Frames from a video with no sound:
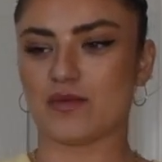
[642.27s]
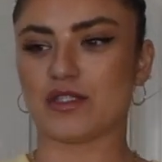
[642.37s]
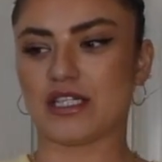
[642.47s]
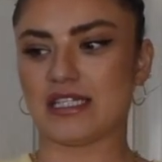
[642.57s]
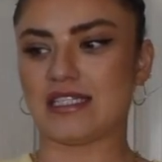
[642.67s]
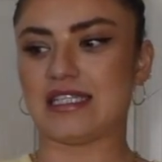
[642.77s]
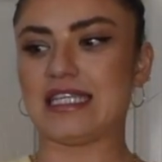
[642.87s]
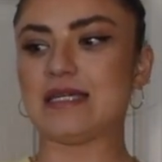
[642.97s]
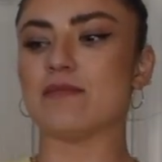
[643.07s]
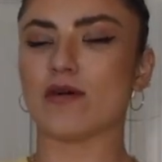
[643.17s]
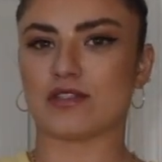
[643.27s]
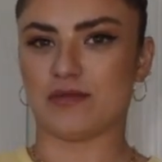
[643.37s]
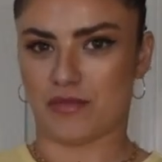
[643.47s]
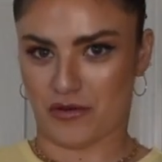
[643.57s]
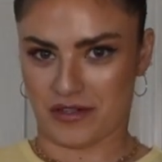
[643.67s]
which is the most
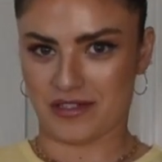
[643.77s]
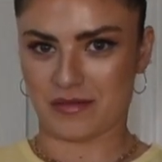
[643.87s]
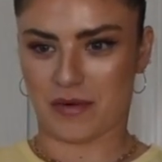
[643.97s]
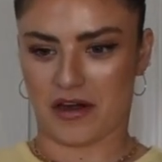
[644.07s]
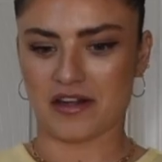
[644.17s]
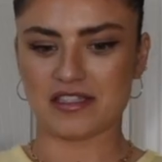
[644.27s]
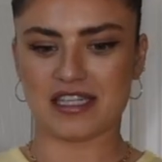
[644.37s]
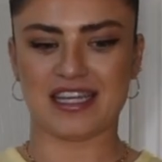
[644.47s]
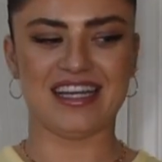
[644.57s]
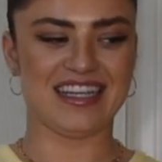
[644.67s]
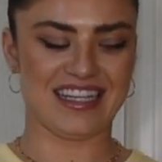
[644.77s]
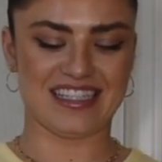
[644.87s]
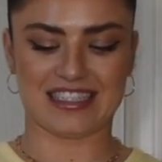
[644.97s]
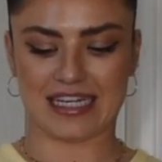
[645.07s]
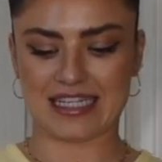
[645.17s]
important part, is I